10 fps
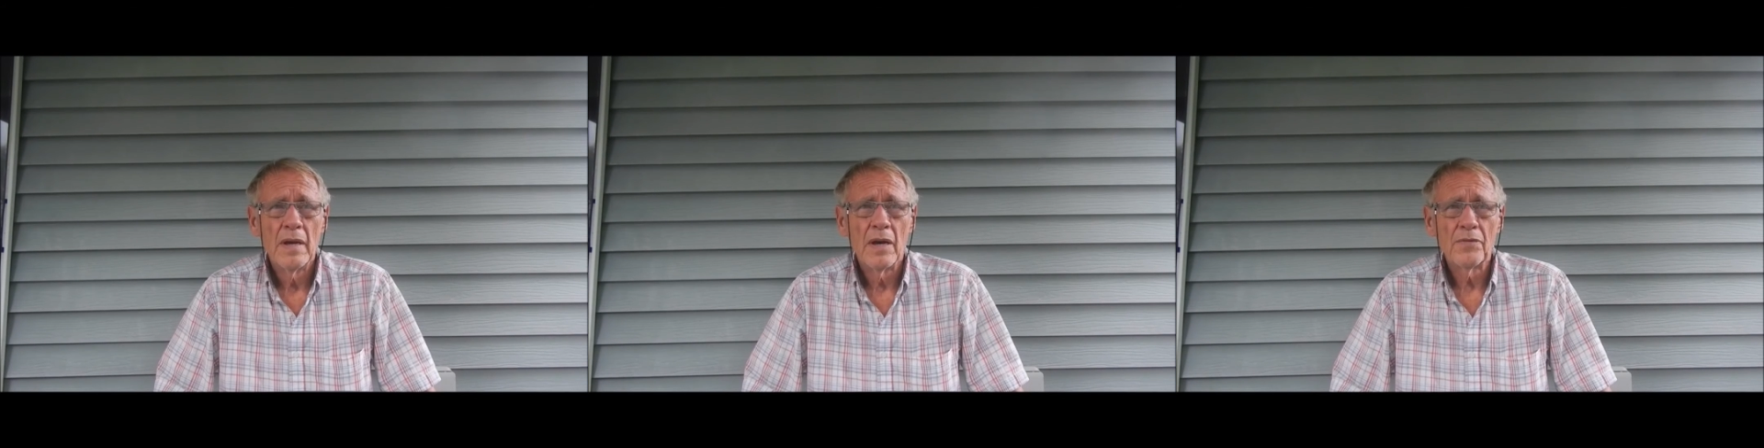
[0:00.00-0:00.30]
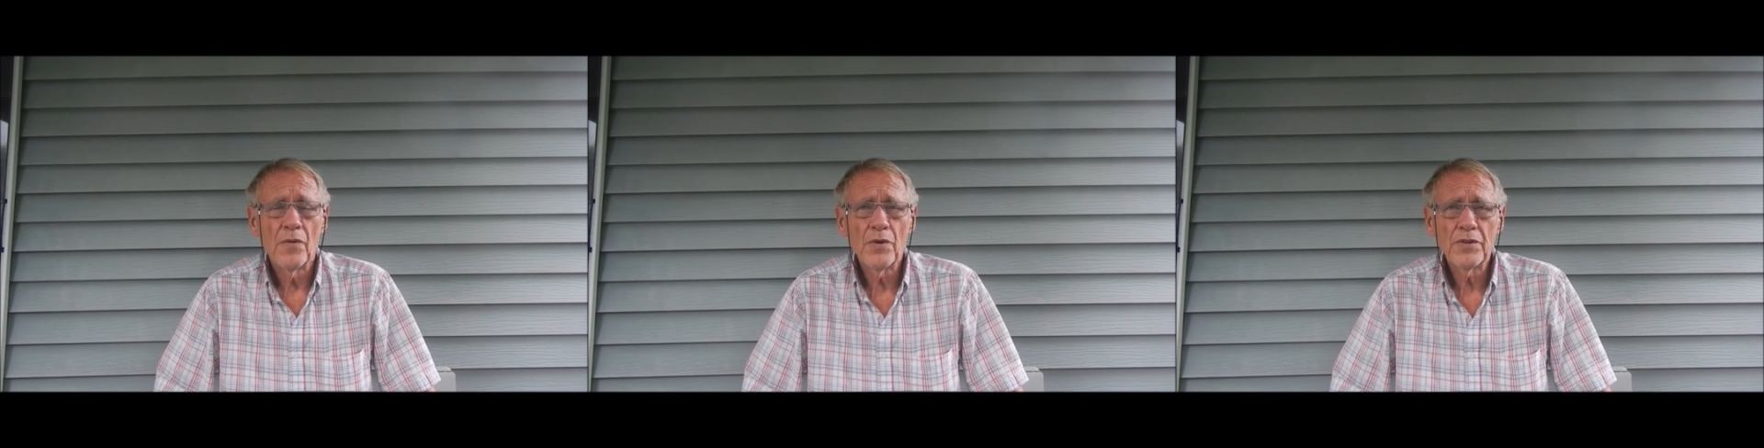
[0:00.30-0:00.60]

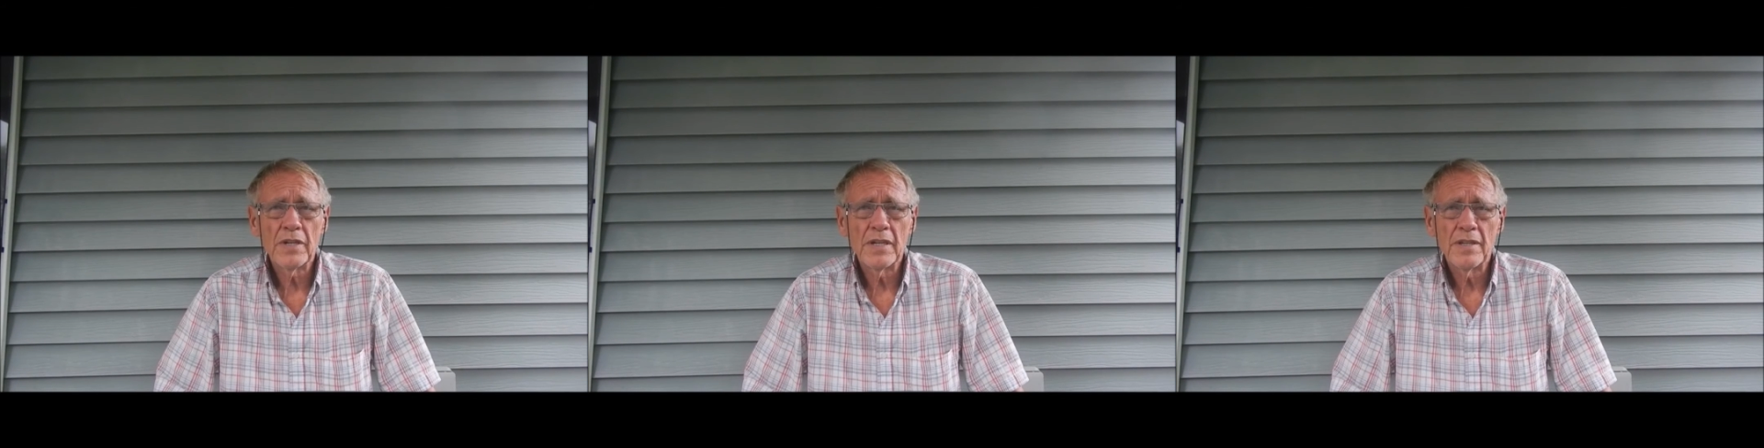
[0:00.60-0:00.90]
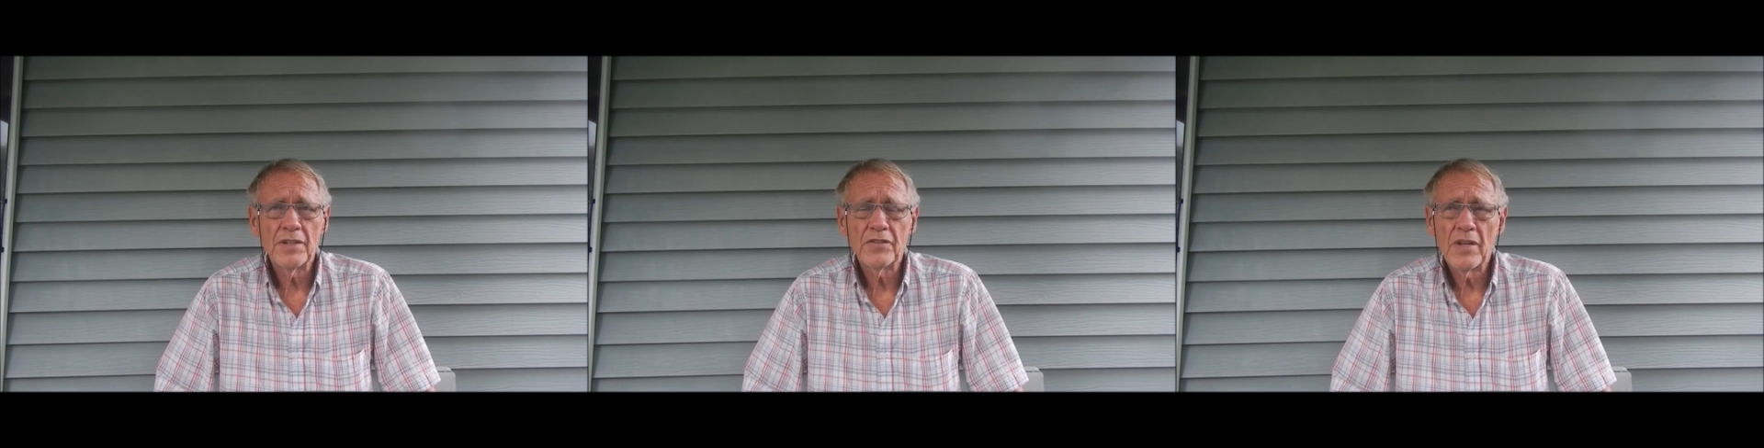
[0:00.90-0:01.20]
Unfortunately,
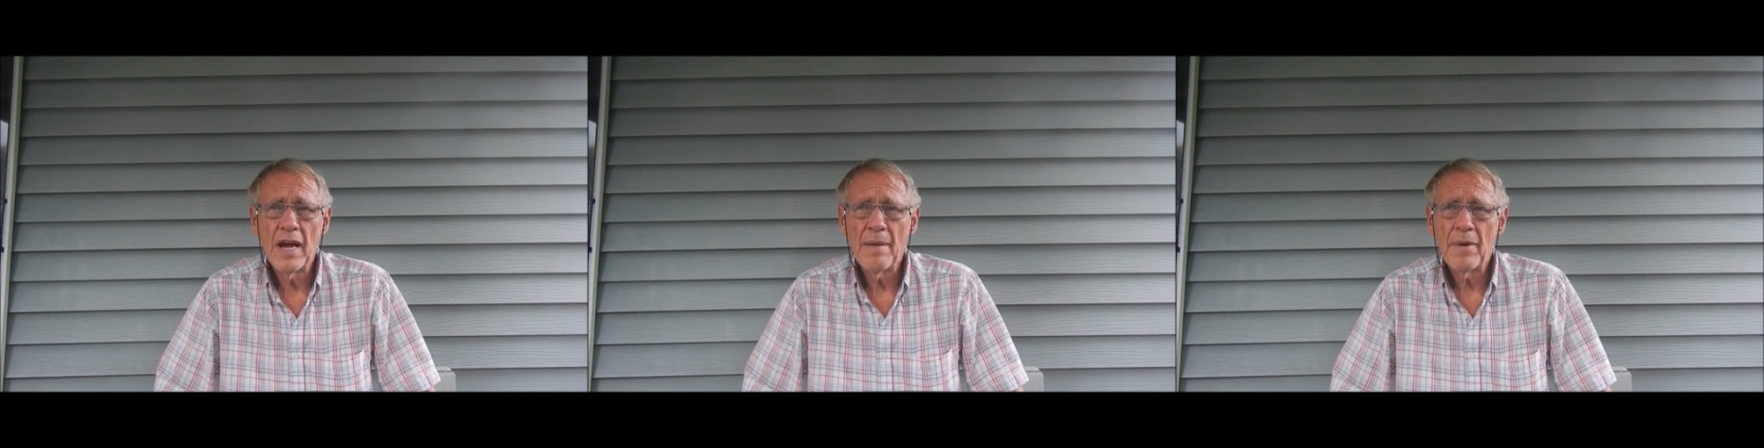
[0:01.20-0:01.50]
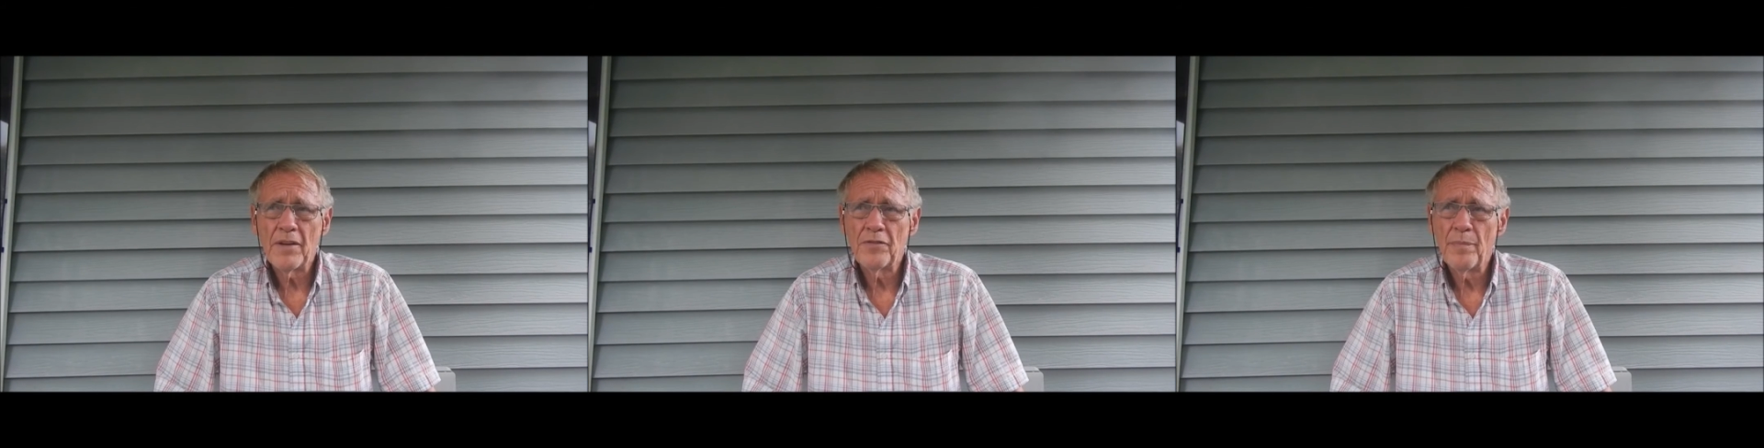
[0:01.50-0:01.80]
this time
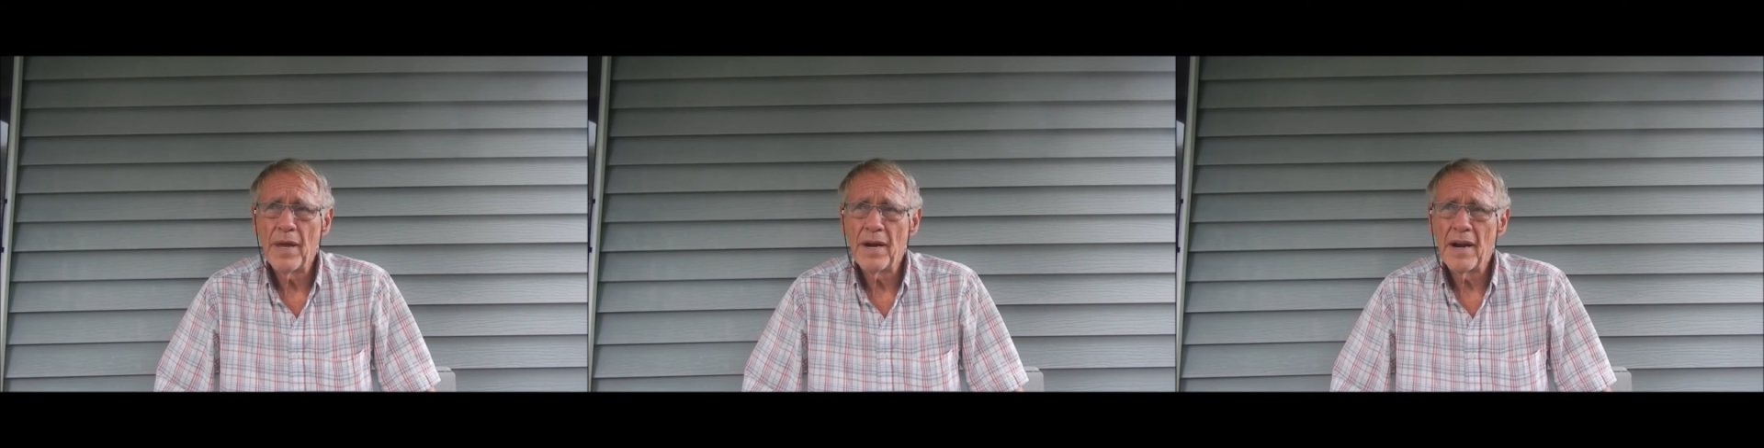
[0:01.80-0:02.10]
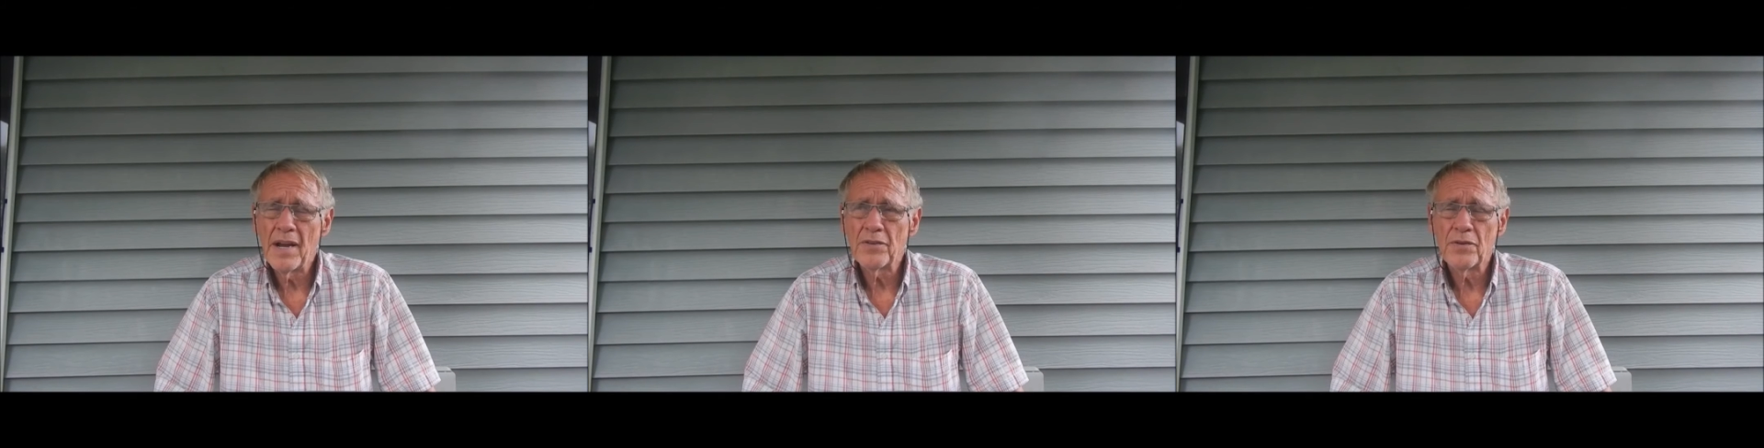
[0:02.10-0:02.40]
I spent an
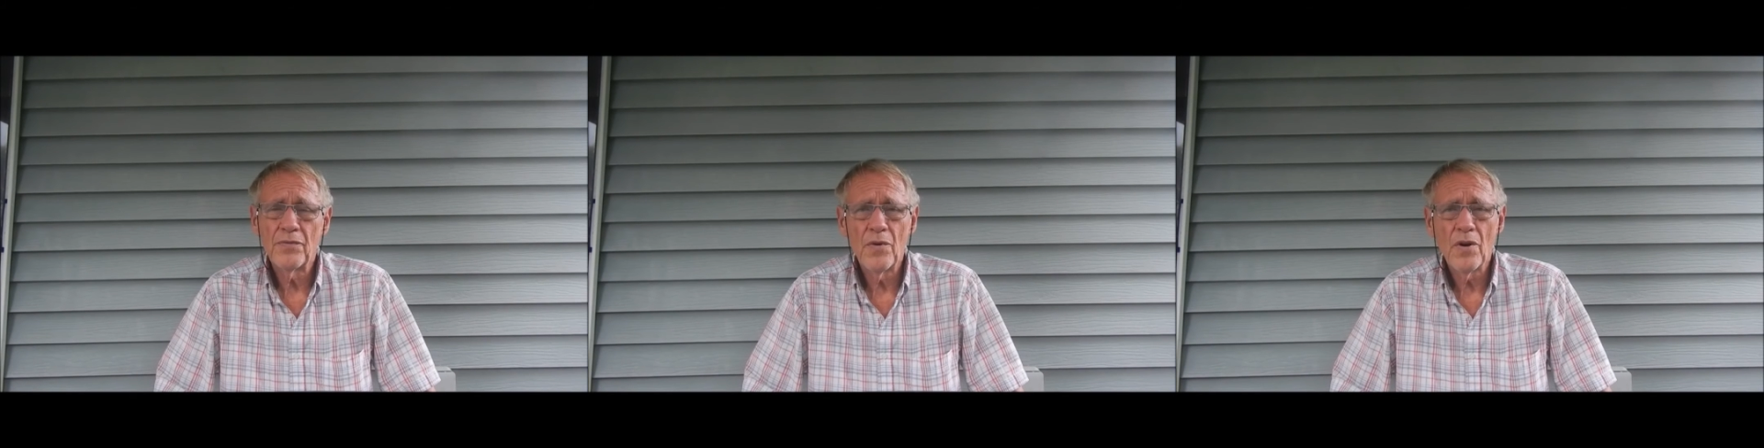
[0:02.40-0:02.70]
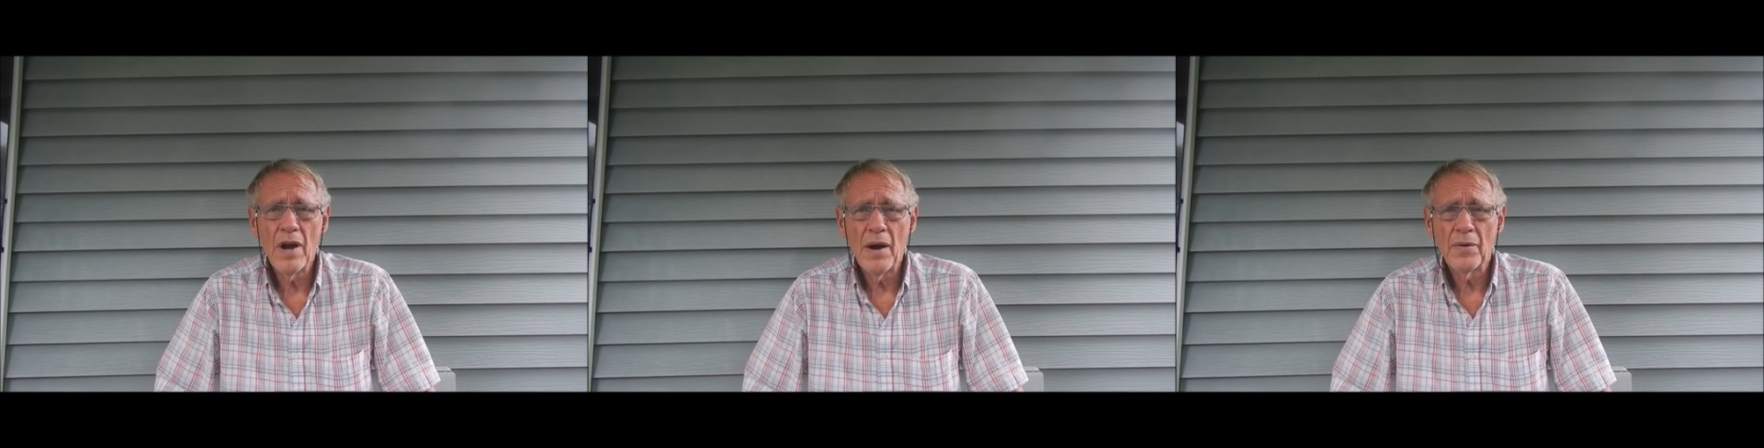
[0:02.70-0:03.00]
extra
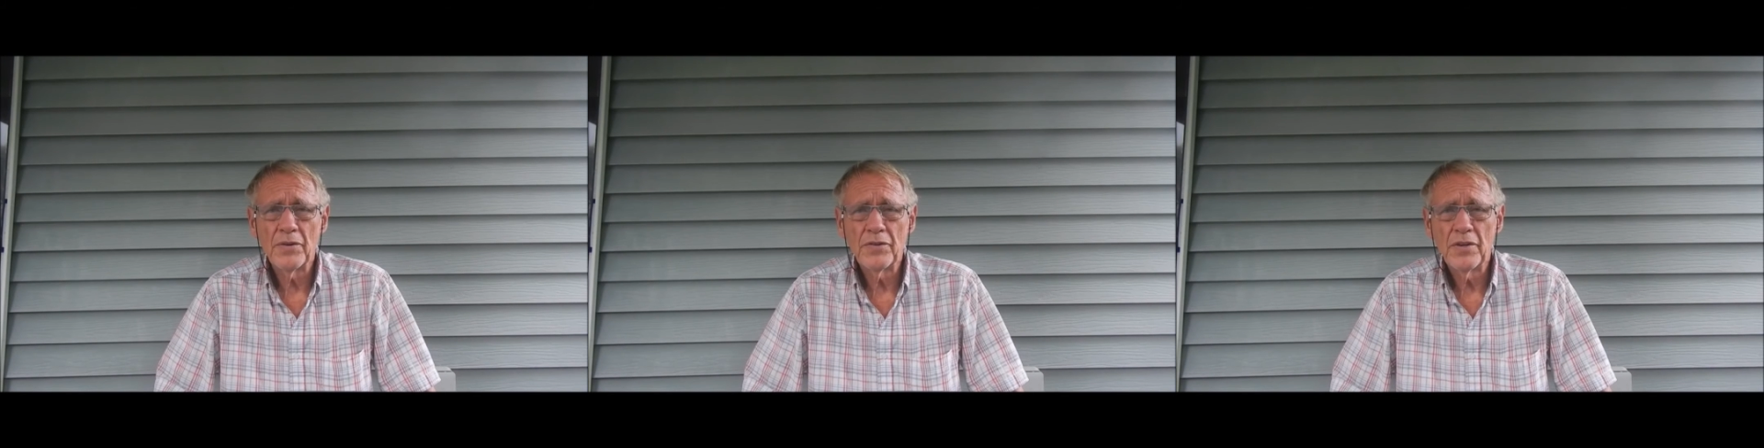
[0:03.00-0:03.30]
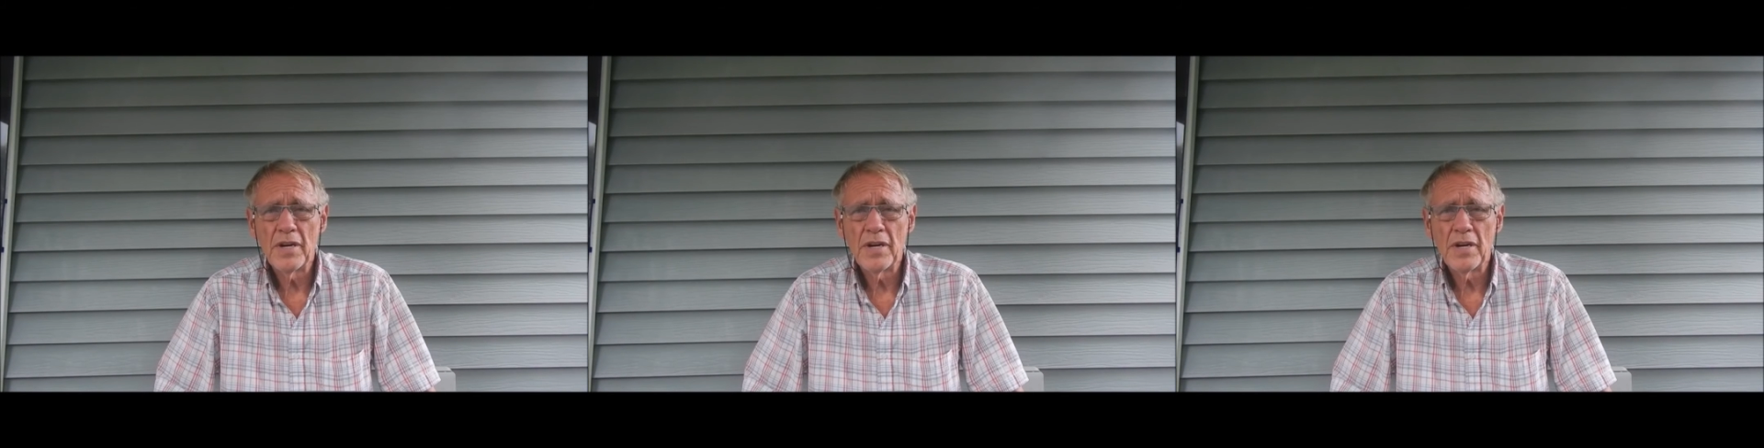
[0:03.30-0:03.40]
4 hours in